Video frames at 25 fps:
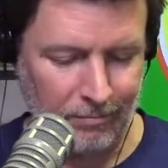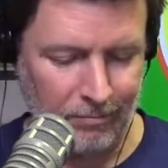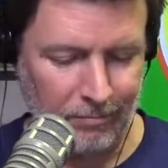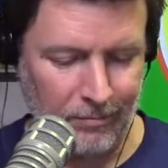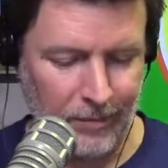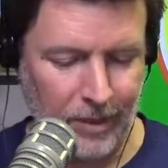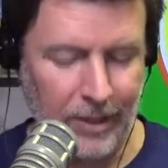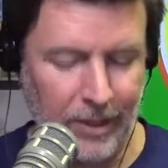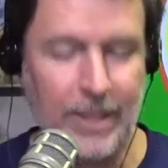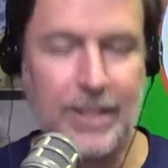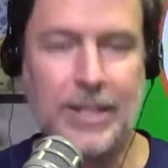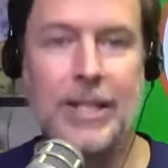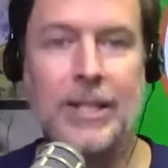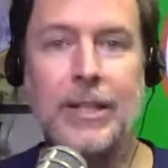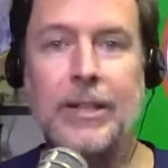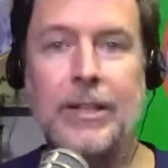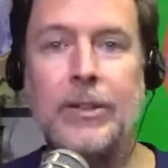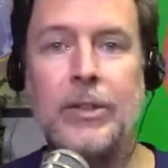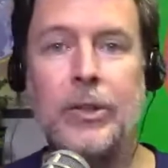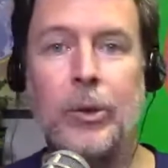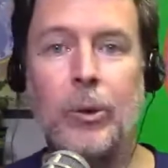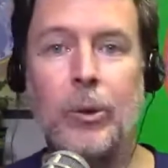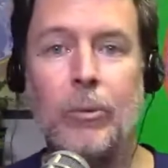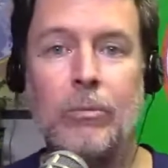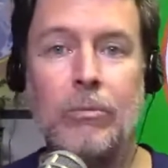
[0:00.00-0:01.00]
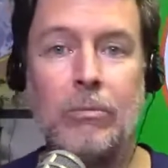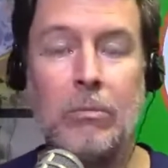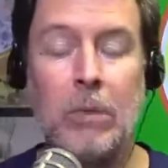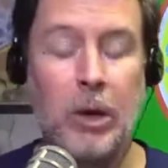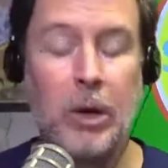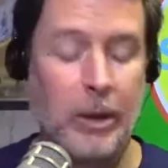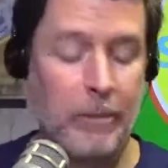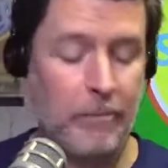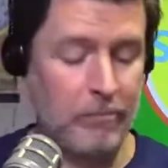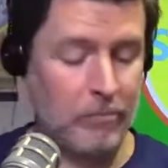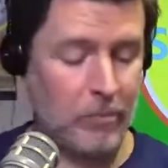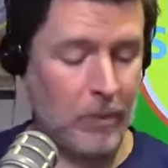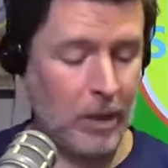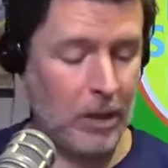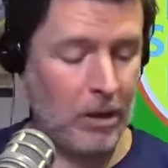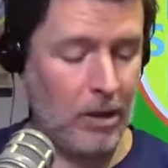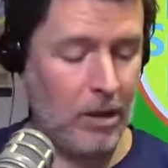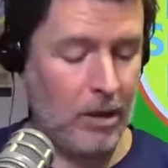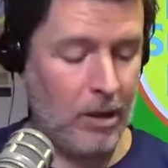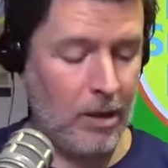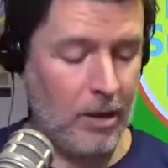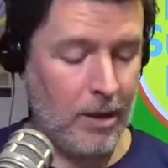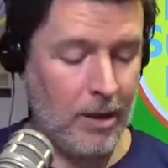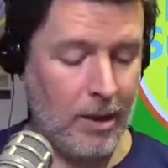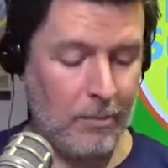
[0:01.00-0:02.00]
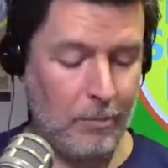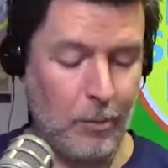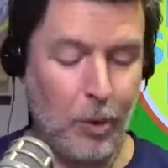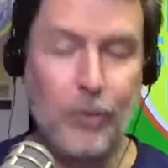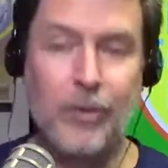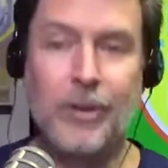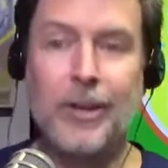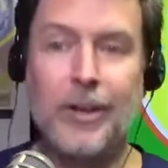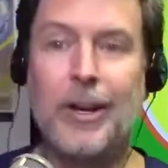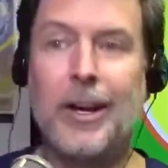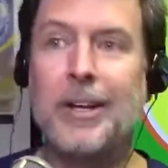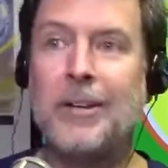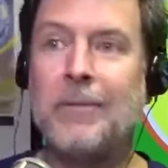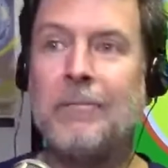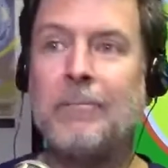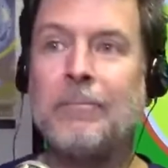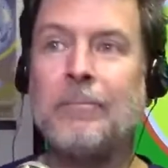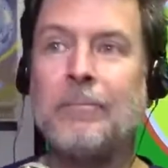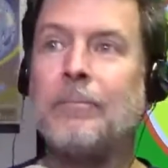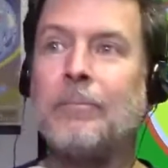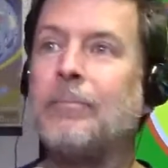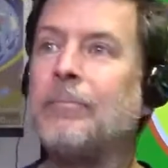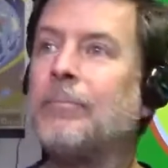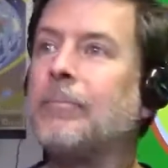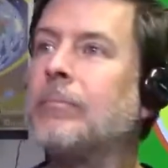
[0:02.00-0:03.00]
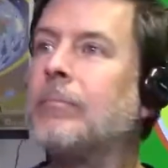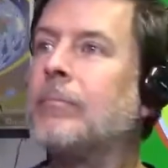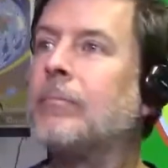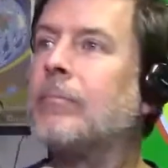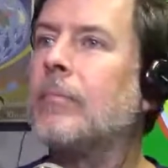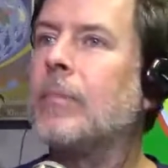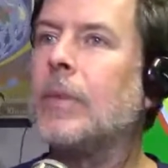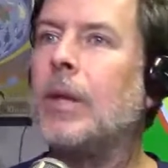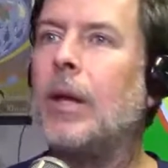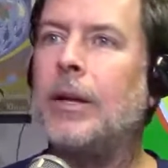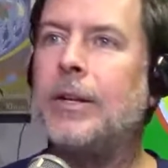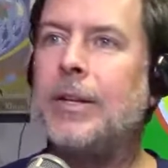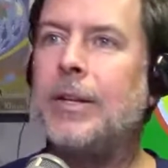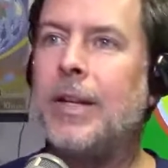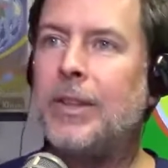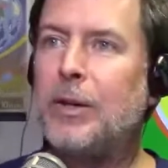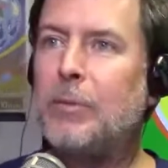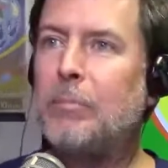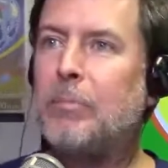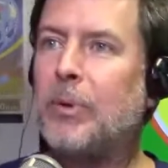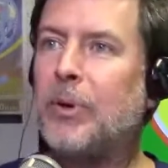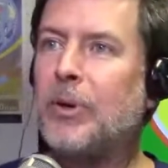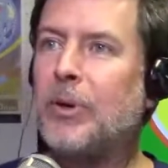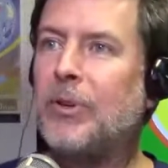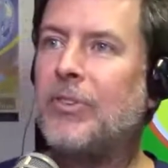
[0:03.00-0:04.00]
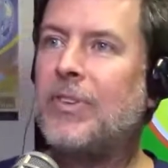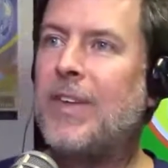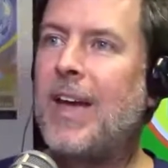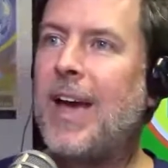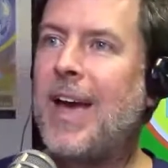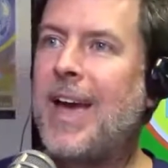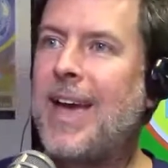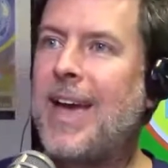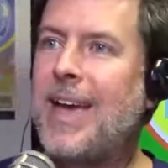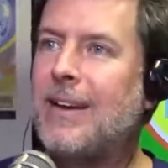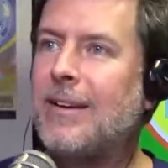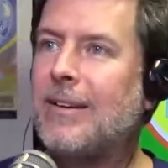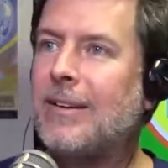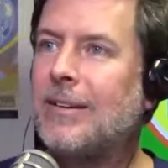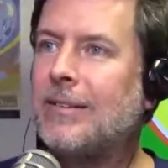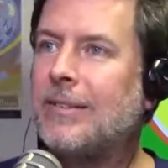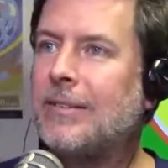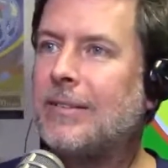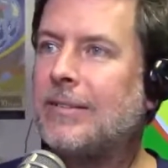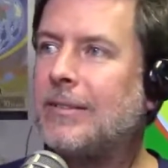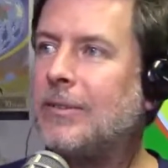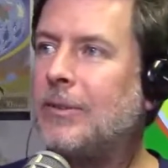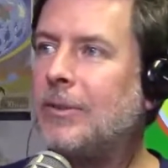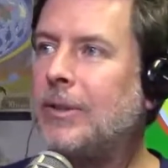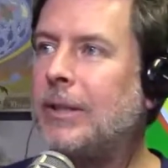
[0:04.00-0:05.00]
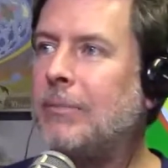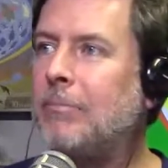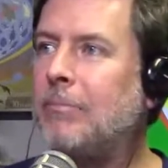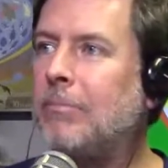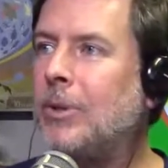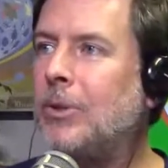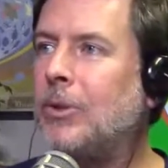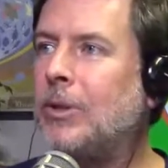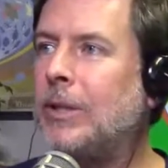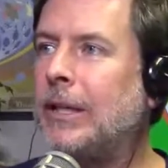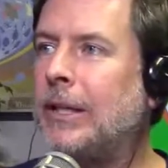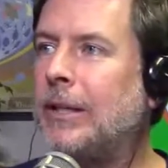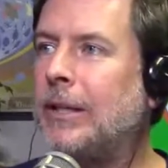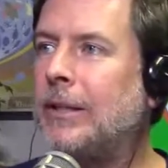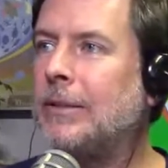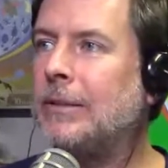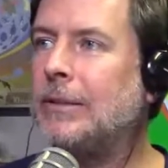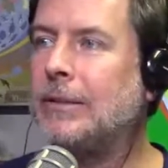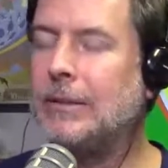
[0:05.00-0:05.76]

I guess he did too. All right. Moving on. Another birthday? Holy moly.